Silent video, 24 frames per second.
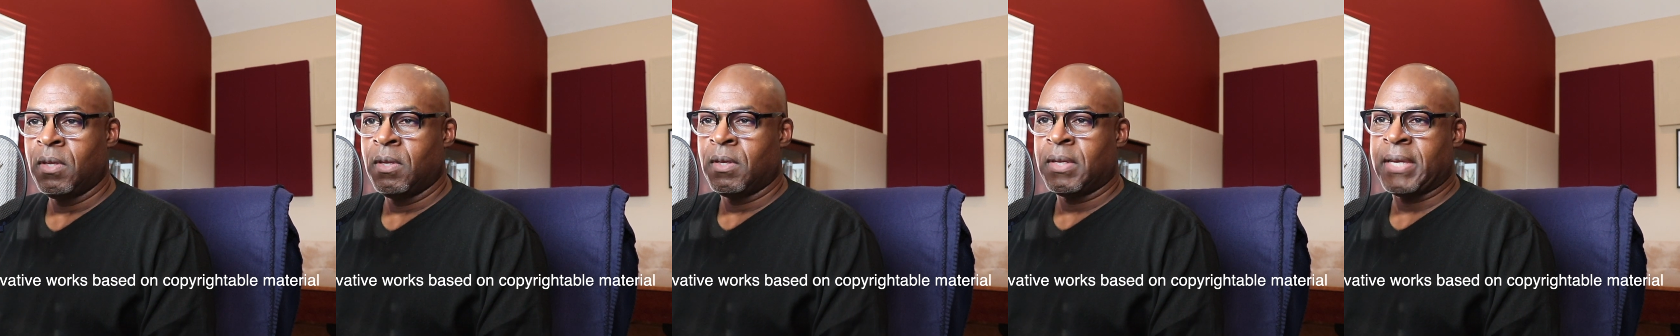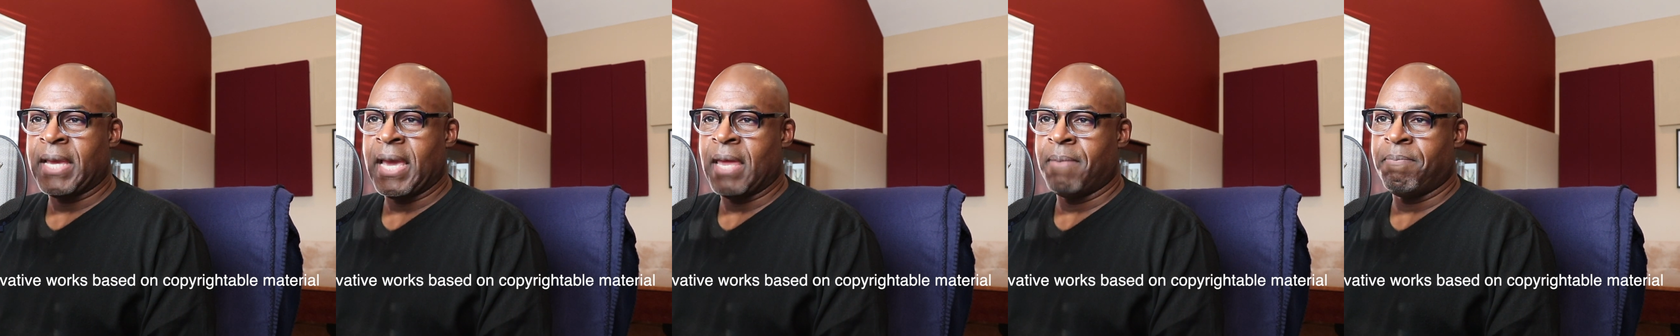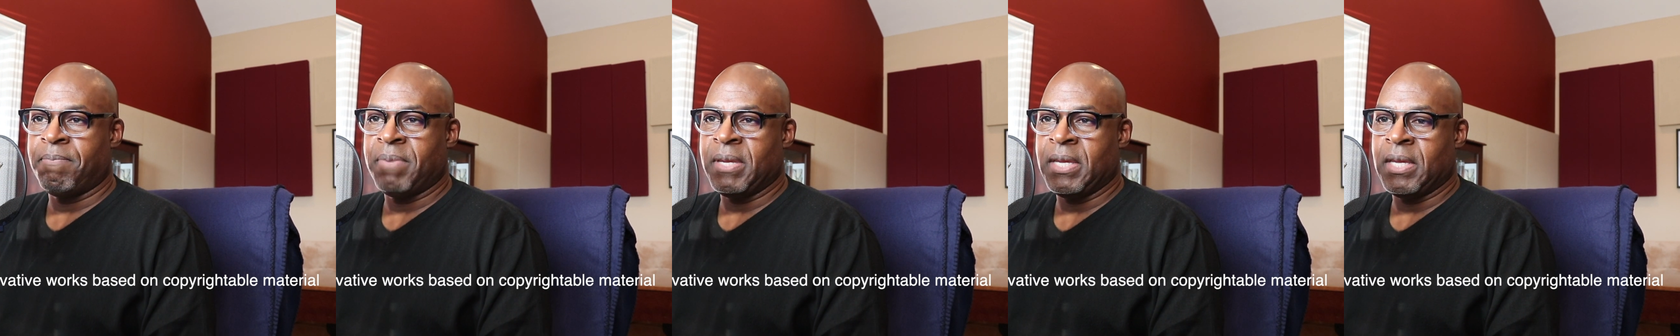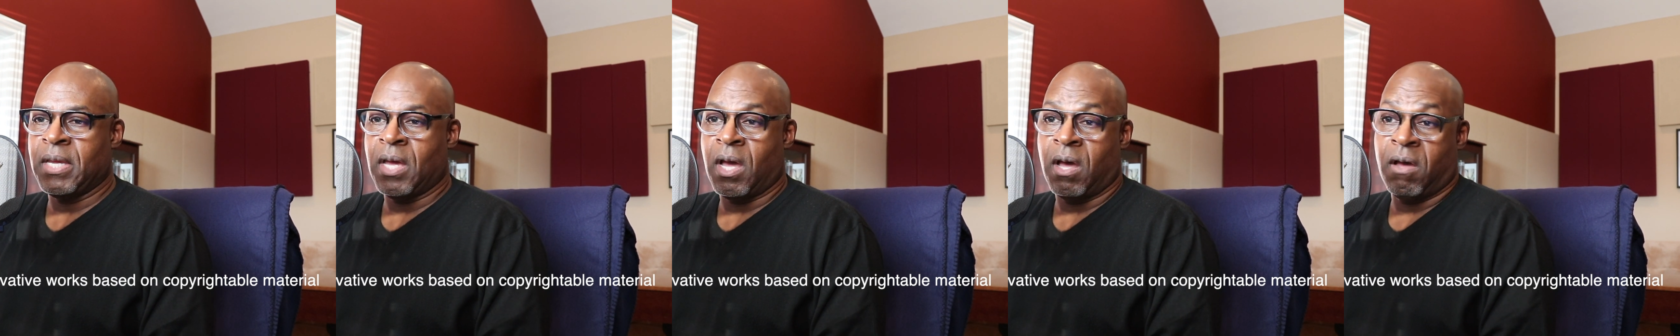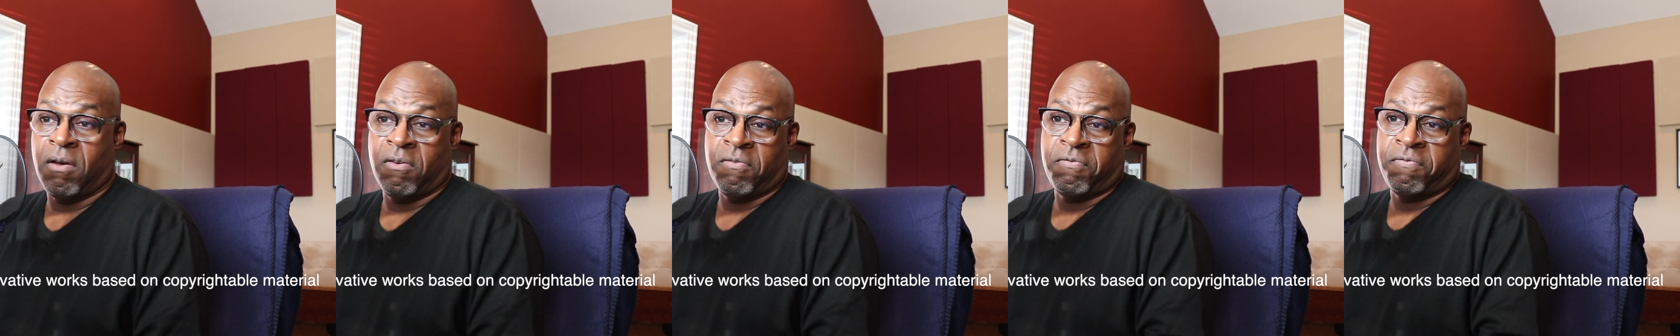can be
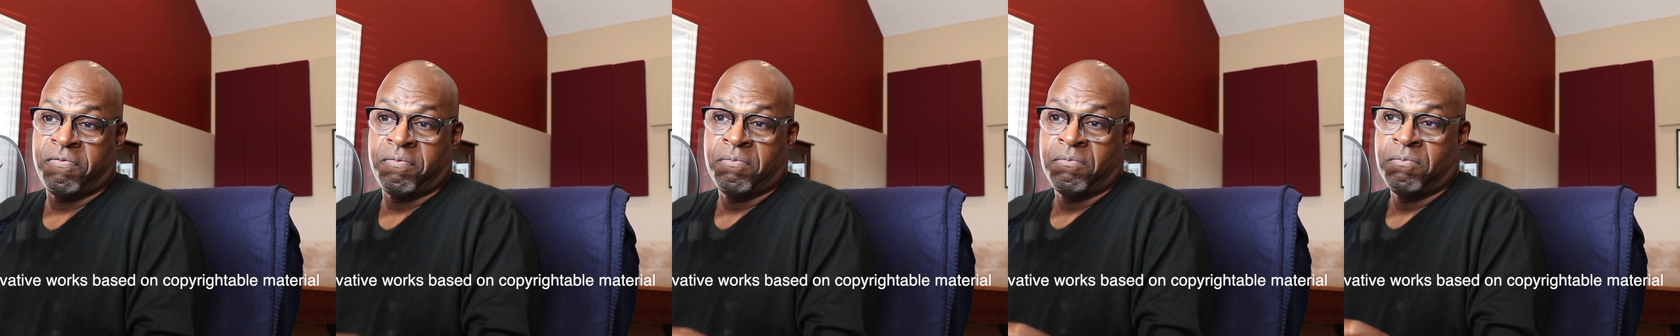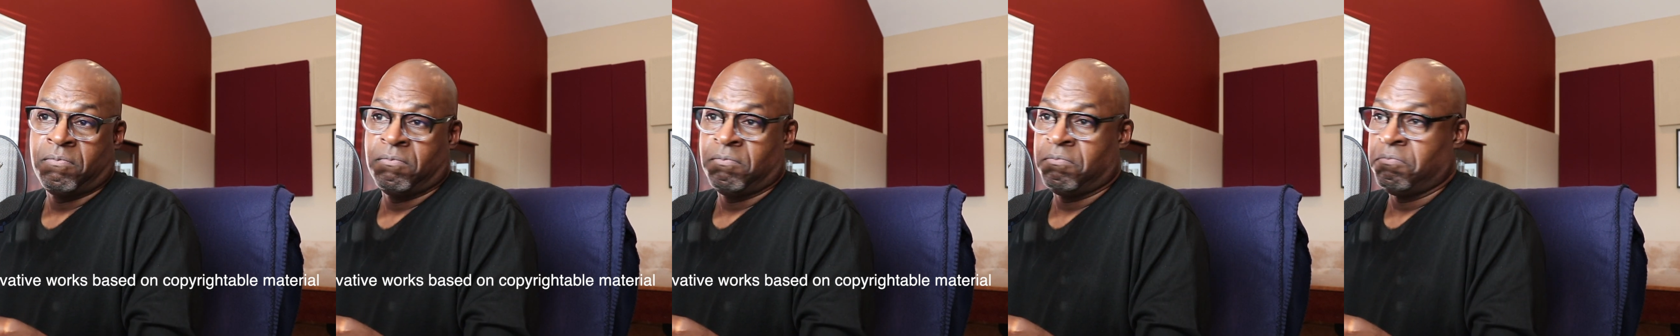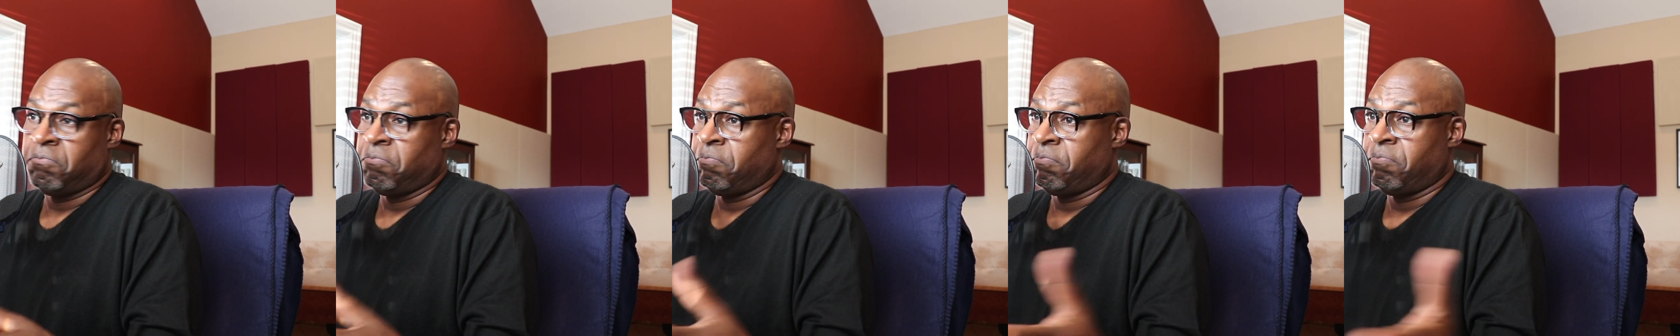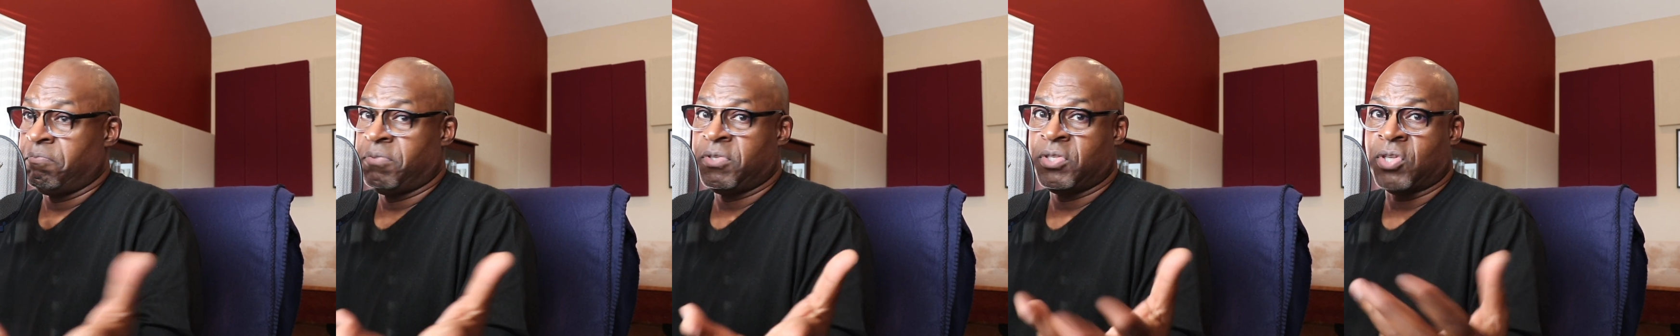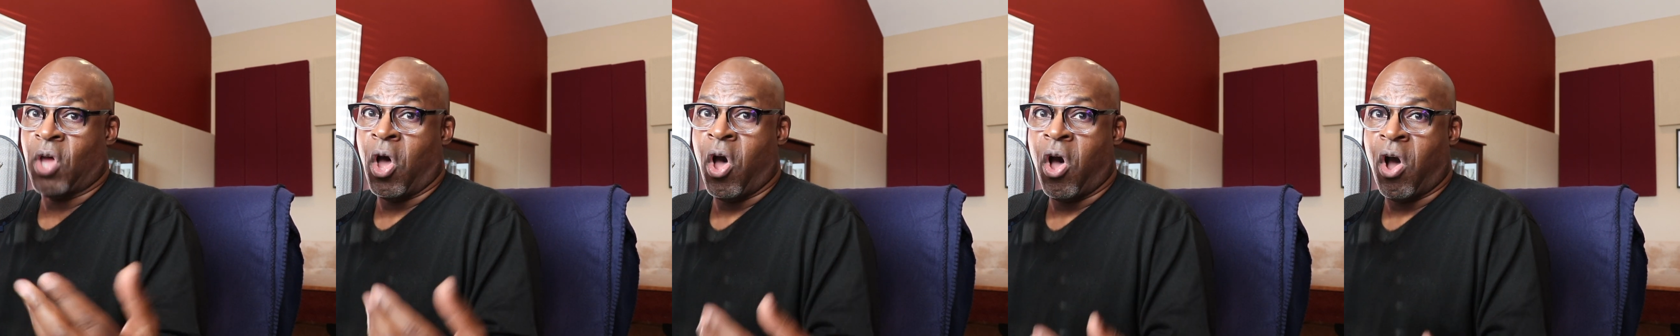of
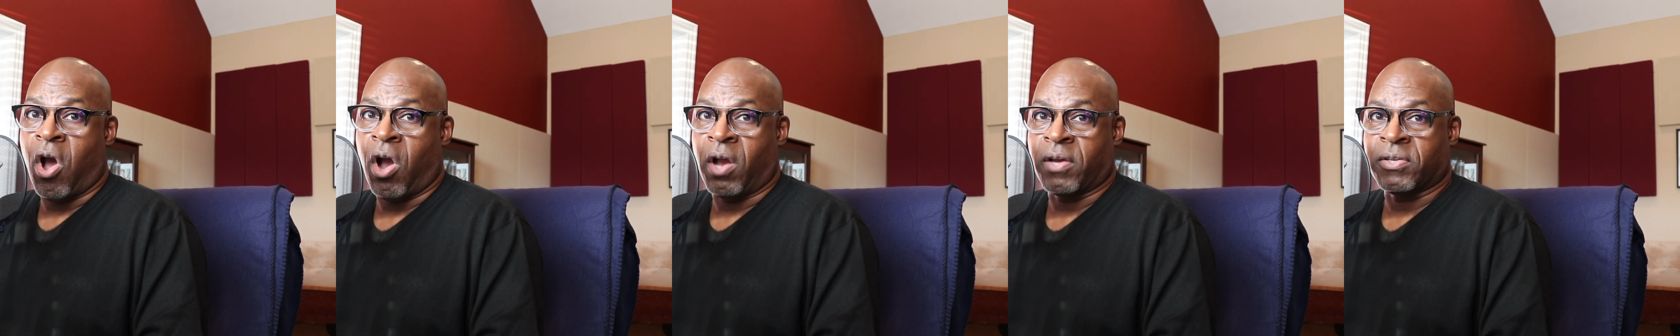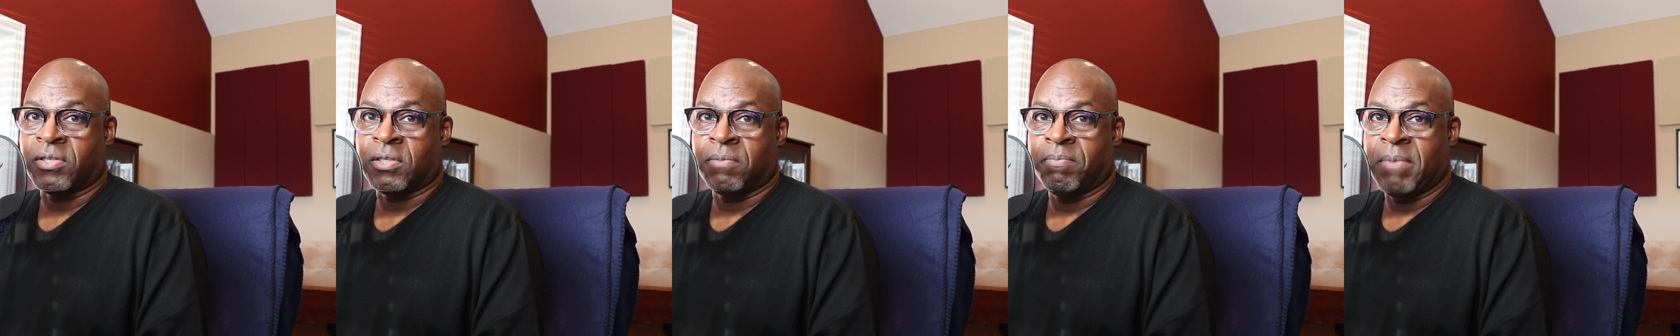songs.